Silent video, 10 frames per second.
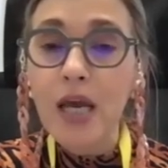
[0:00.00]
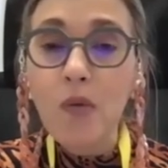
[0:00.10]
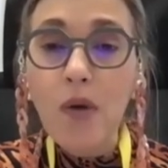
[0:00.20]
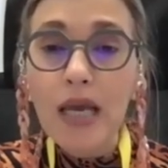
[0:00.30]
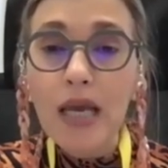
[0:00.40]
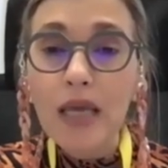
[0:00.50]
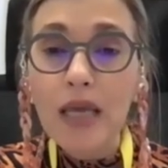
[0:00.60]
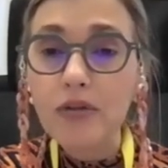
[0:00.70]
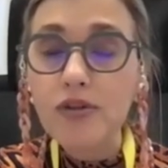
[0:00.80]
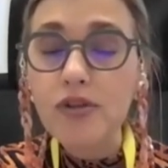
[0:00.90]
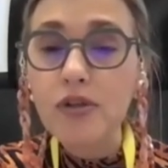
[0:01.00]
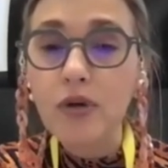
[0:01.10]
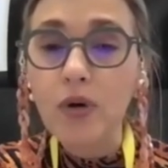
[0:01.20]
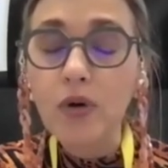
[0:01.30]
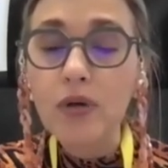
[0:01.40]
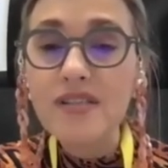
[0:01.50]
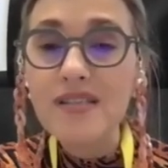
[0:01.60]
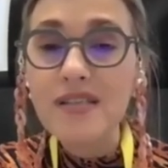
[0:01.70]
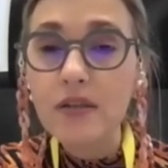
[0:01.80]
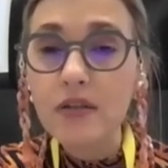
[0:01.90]
Why? Because all
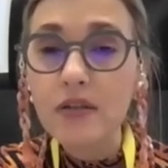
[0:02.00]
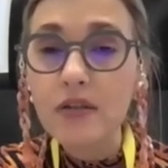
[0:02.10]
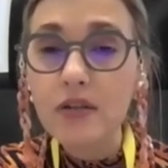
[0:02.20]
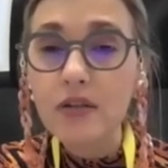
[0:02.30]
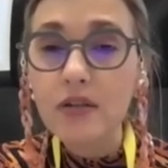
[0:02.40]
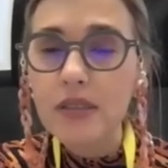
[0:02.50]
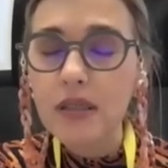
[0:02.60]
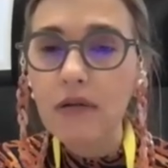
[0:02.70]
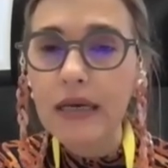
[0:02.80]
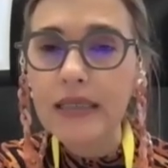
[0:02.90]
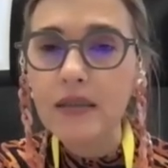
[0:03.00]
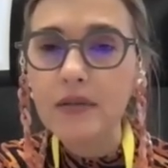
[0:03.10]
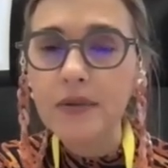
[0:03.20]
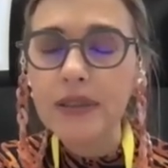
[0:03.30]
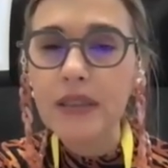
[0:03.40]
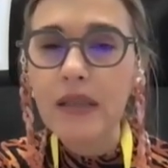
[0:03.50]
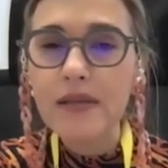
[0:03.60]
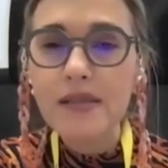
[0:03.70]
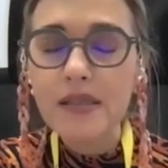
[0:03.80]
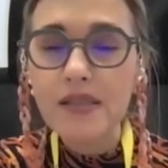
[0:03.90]
symptomatology related with the
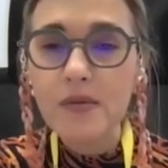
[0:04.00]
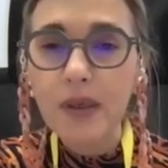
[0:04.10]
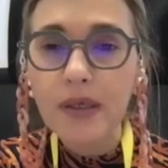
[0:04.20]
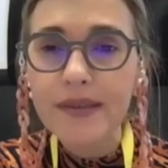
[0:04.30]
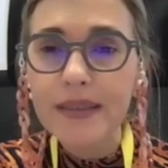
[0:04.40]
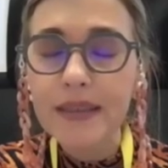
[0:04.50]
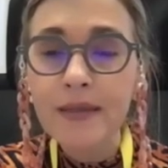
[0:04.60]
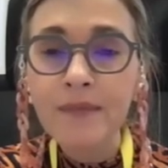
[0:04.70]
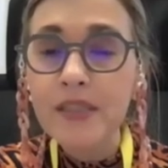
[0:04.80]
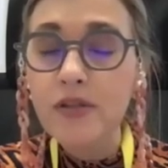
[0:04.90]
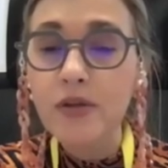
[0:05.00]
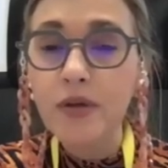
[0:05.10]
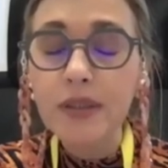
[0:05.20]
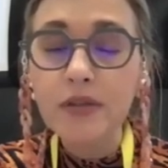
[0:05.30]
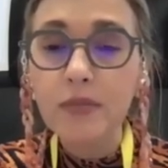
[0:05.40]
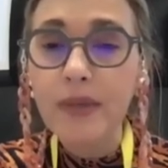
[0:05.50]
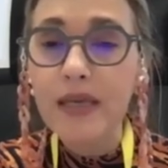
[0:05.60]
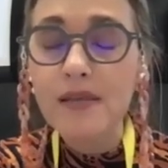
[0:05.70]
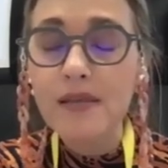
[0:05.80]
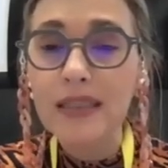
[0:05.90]
disease burden is going to
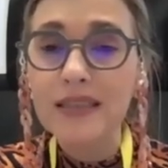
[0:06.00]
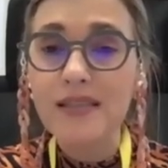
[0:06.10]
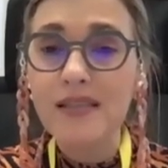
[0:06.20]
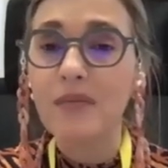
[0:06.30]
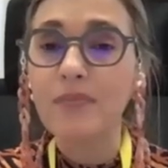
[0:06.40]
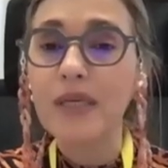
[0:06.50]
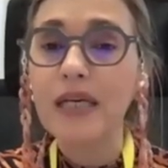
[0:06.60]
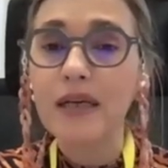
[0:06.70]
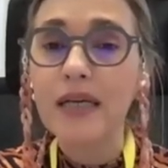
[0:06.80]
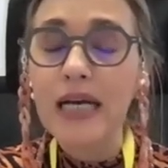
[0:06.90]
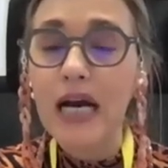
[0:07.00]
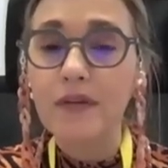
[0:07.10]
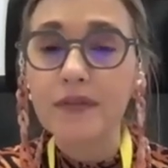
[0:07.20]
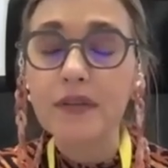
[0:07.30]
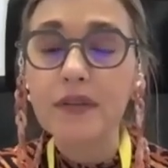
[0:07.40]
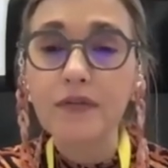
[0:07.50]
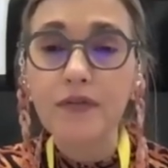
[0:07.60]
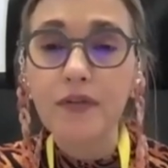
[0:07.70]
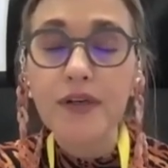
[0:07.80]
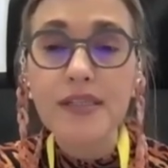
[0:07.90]
basically disappear after the
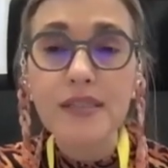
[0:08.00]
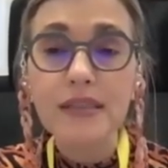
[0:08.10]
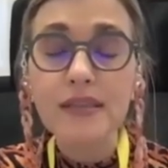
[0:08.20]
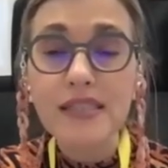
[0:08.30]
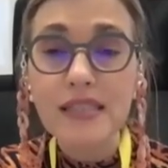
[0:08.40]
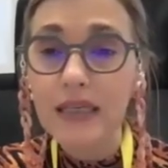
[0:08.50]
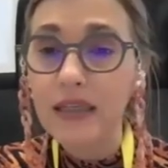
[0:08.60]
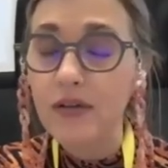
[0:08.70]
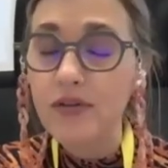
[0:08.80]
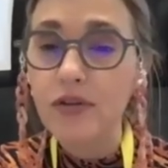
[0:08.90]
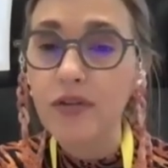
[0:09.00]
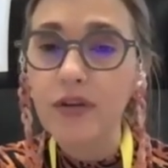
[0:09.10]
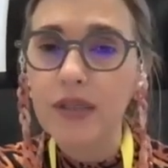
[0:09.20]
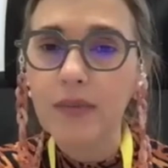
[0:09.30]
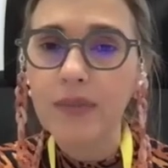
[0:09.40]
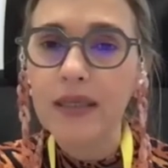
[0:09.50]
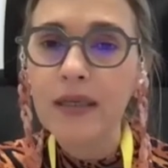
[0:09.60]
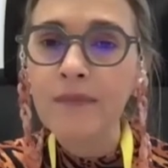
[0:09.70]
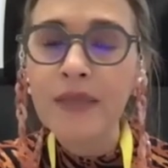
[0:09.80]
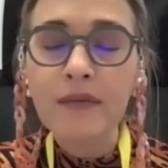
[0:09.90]
first cycles of therapy.
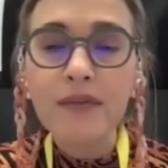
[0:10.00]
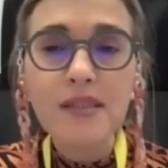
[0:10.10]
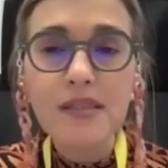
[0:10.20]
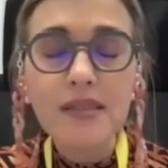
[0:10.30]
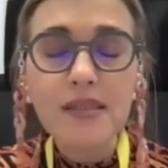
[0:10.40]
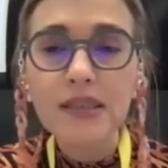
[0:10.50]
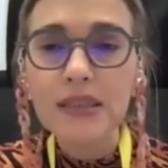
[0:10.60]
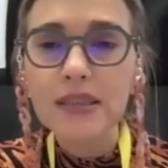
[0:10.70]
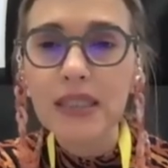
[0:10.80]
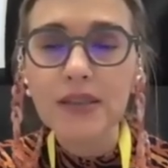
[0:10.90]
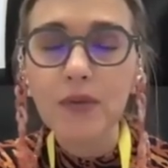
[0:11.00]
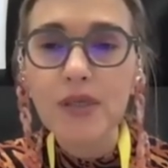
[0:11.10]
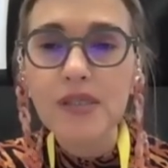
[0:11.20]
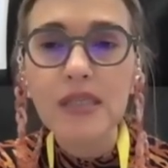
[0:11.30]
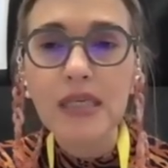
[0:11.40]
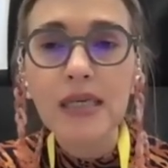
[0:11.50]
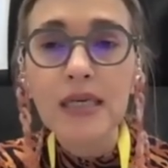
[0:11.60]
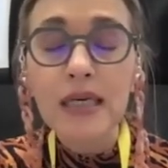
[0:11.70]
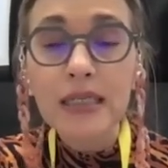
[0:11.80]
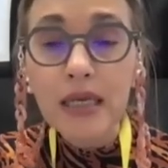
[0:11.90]
And this is something that we see.
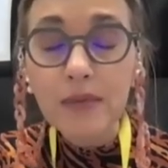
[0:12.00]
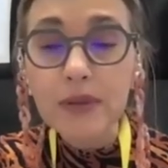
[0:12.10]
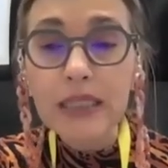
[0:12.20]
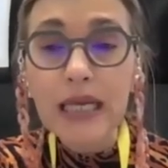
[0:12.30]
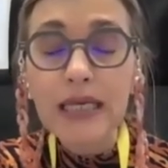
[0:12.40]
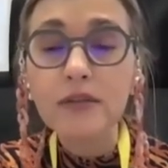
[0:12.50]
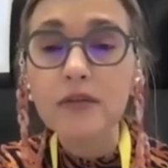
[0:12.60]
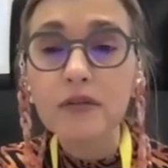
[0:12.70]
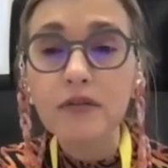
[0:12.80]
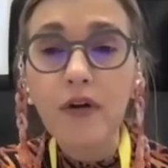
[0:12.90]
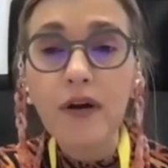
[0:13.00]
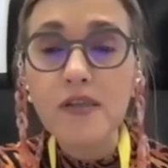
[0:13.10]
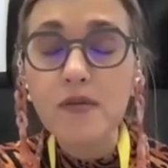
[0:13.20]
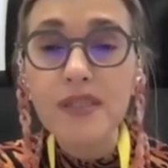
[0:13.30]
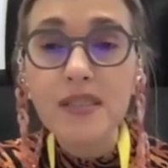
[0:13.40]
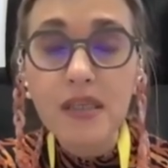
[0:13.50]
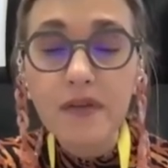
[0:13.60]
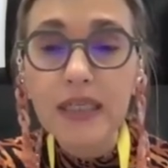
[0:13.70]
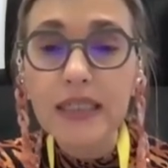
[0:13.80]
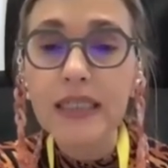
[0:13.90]
And I would like to refer
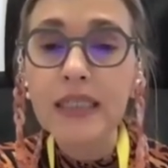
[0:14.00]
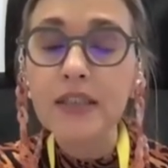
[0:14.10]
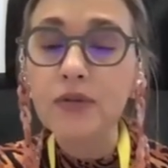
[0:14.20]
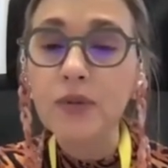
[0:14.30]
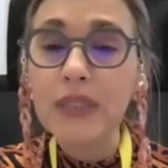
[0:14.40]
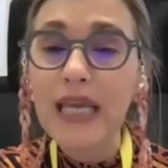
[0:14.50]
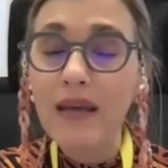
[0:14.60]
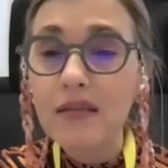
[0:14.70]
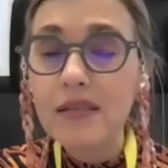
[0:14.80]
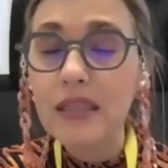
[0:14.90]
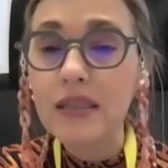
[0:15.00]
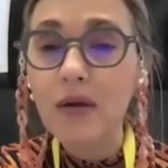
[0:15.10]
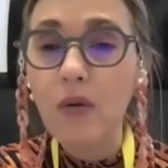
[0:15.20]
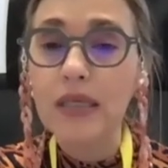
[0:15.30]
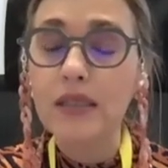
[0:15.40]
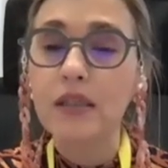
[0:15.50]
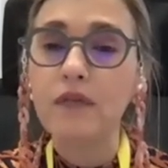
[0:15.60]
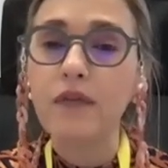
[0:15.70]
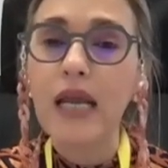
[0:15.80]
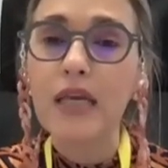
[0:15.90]
specifically to the excellent quality
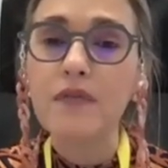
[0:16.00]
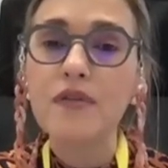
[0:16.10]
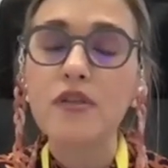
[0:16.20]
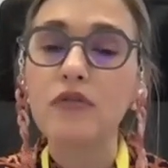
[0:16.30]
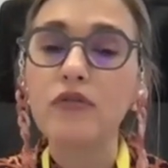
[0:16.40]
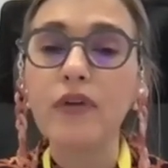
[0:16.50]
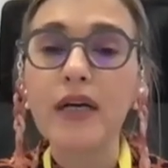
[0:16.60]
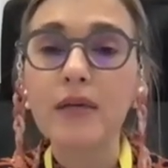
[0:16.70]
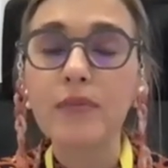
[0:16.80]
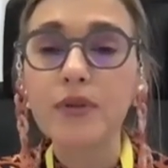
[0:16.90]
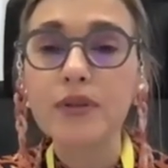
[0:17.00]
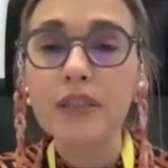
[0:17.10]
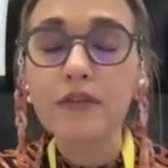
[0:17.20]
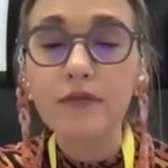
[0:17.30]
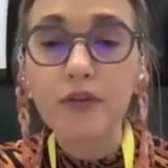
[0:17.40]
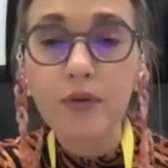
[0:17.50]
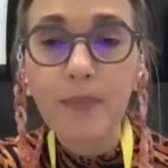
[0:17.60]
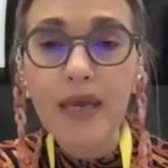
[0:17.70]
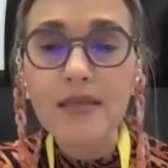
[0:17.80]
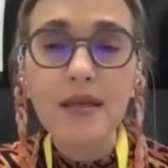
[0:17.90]
of life so far reported for
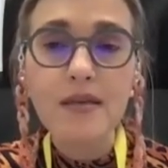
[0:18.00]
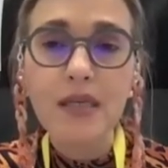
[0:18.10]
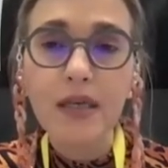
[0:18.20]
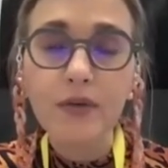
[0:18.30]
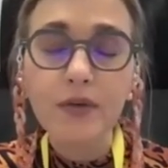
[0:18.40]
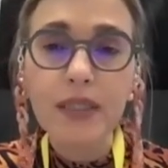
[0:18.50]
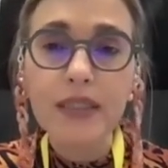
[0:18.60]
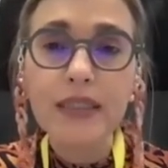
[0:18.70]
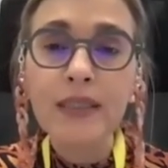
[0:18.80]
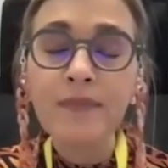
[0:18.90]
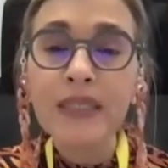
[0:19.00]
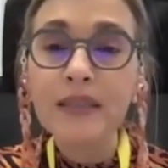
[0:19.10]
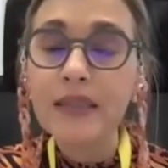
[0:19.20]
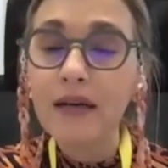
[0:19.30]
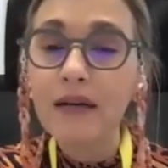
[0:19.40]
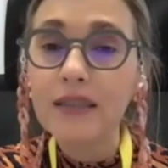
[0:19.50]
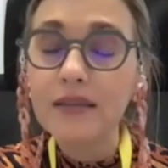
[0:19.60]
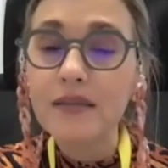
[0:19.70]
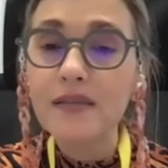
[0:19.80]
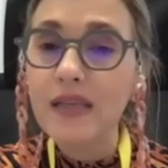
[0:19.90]
patients included in the CAR
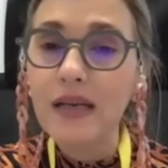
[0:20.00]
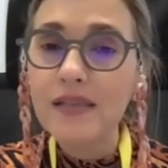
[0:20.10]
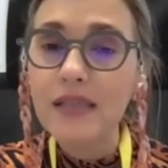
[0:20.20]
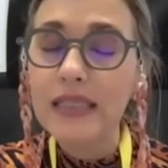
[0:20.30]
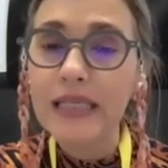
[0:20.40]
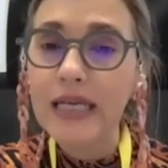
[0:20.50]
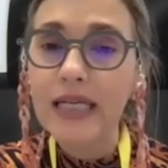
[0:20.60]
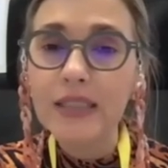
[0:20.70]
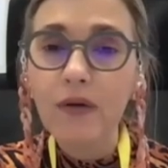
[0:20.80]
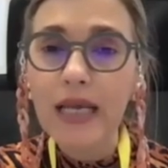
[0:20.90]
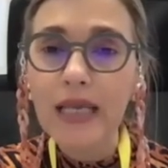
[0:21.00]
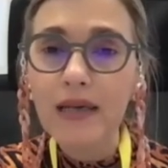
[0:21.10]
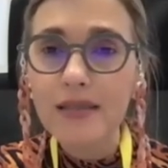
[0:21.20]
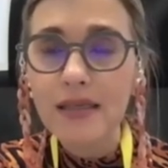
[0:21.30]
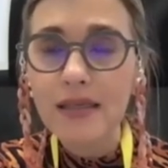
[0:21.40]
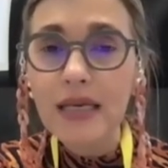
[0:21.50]
T cells clinical trials.